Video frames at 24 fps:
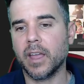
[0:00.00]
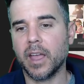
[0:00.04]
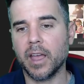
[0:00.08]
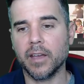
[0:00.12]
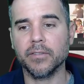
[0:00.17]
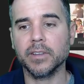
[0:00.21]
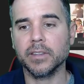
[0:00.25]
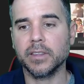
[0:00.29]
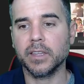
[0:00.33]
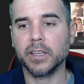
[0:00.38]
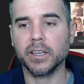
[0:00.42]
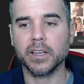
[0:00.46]

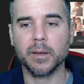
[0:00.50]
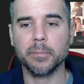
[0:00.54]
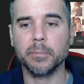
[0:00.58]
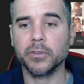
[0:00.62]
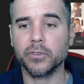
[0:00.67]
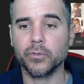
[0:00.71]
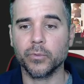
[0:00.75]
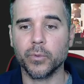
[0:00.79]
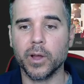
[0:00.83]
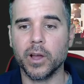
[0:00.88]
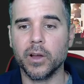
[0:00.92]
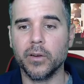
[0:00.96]
everything up as
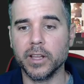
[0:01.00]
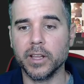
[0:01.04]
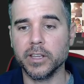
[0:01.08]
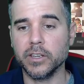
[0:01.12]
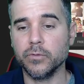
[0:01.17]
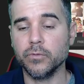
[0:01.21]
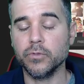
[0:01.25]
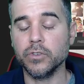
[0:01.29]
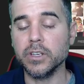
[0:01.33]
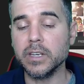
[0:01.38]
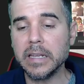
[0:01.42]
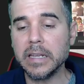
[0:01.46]
well, and you
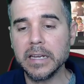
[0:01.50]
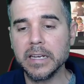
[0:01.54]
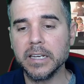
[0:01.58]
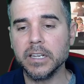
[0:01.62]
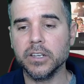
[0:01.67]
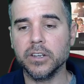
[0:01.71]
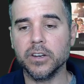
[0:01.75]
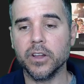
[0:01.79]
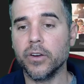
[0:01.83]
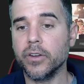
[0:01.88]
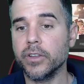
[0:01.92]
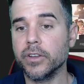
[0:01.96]
need to
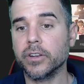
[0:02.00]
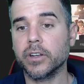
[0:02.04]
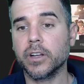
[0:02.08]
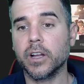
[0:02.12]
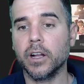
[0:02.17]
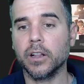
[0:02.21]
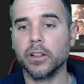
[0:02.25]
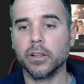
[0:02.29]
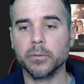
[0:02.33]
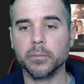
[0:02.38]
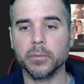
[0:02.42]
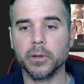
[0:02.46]
know your
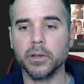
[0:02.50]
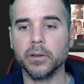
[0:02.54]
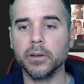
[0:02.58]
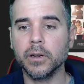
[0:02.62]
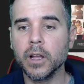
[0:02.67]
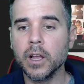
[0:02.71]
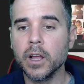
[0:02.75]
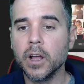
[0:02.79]
color mode.